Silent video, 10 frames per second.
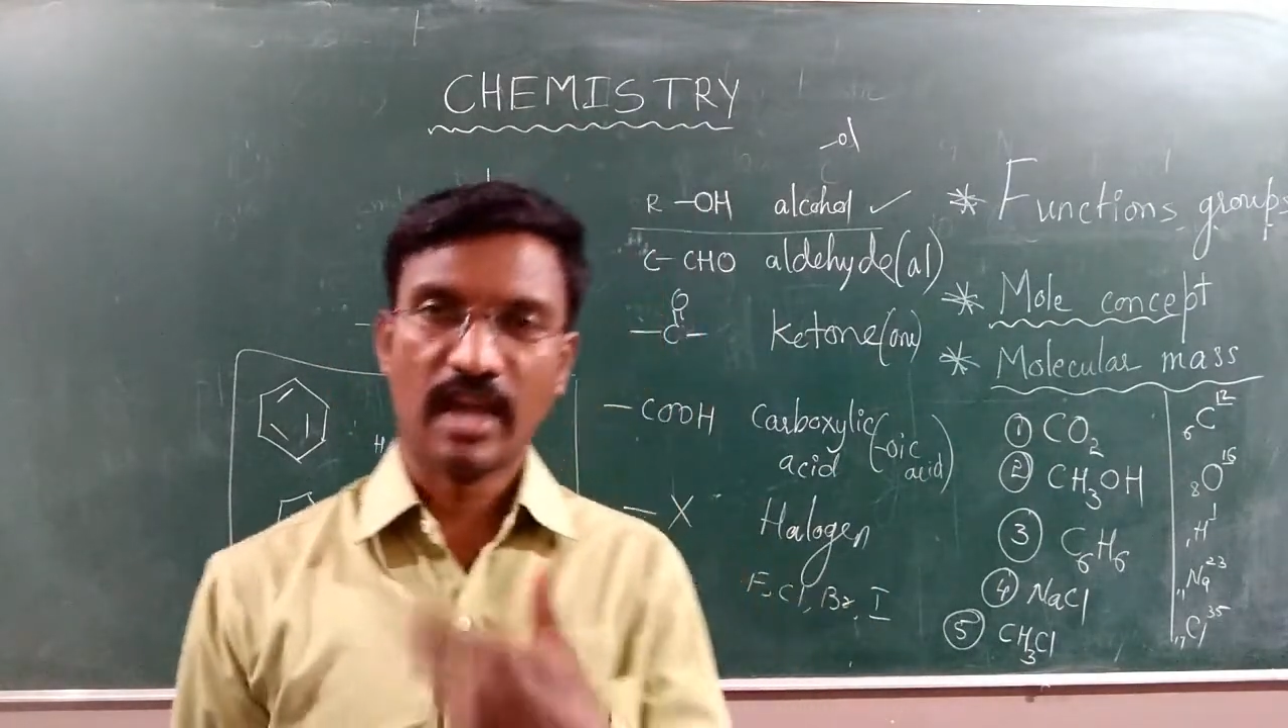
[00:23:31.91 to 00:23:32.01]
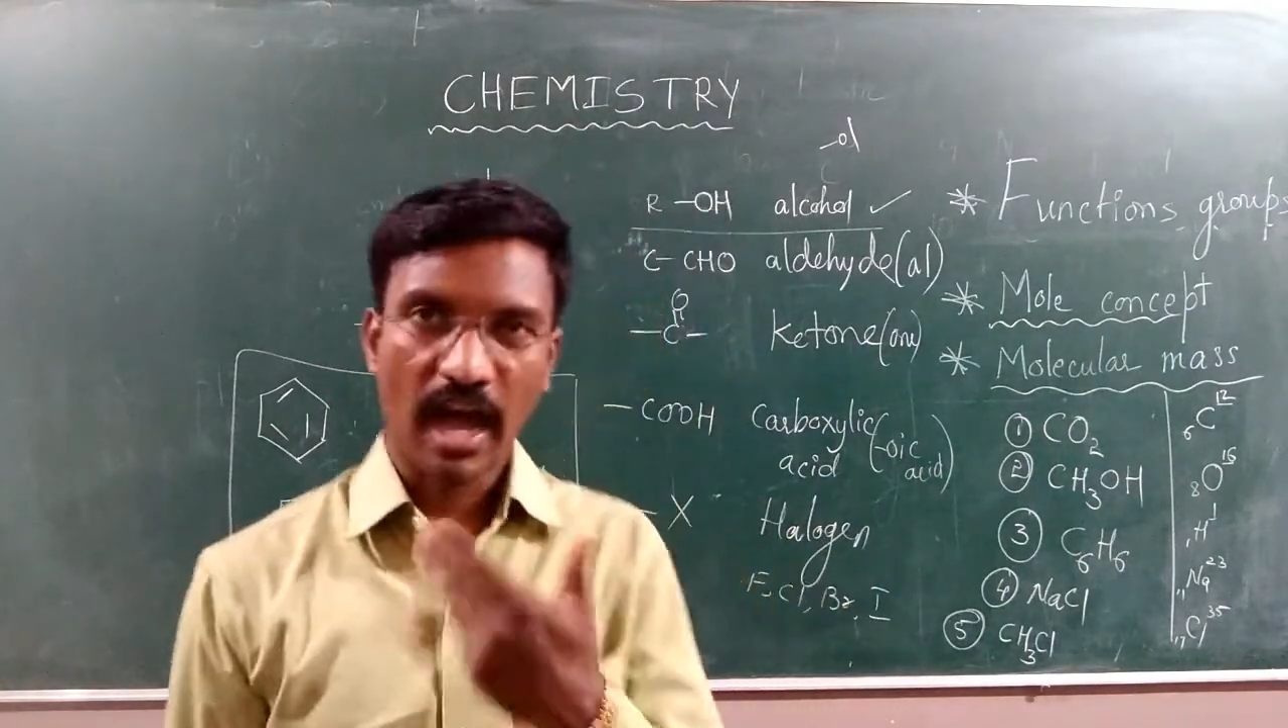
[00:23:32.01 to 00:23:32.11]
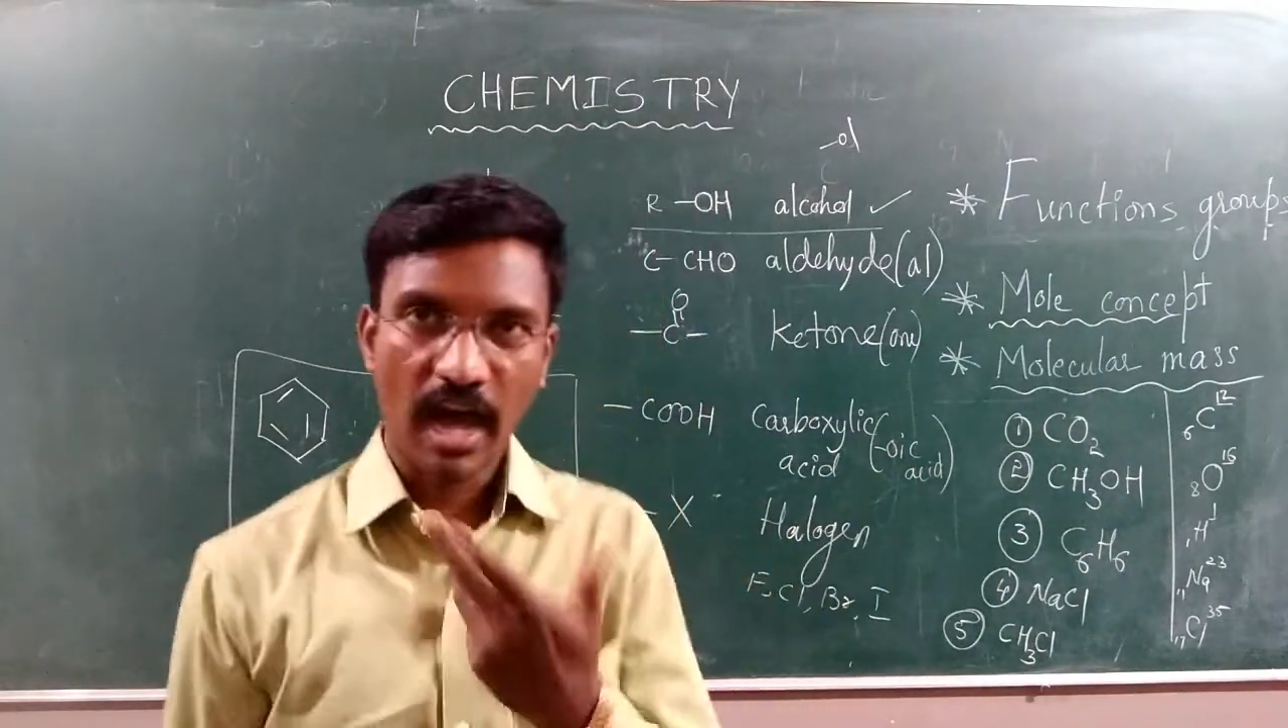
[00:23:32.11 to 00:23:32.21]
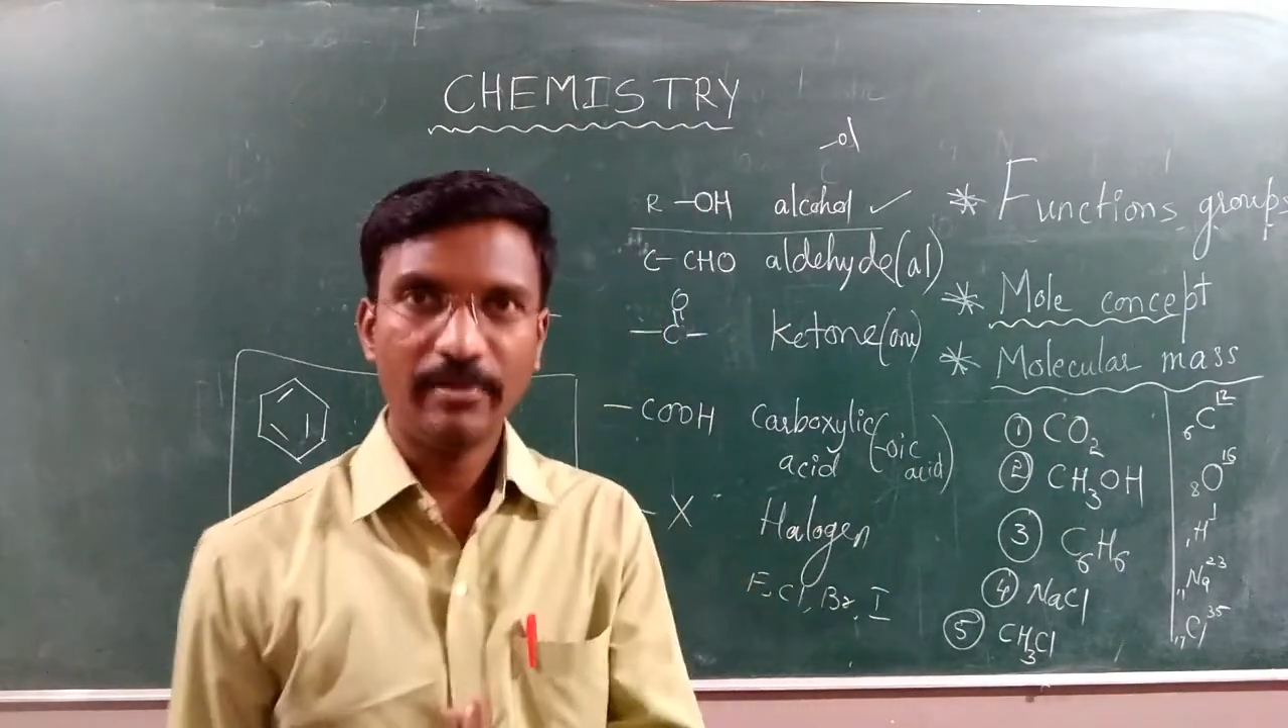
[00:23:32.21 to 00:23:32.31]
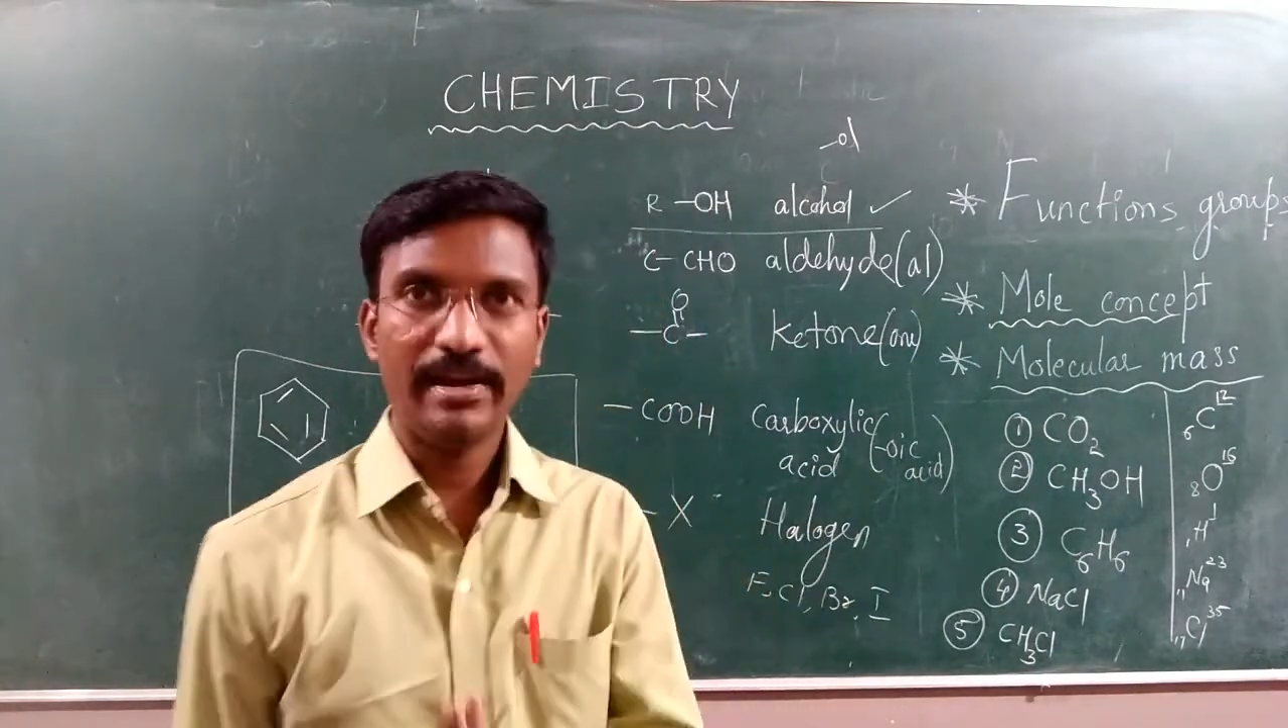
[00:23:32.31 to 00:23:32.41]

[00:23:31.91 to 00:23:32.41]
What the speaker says: I will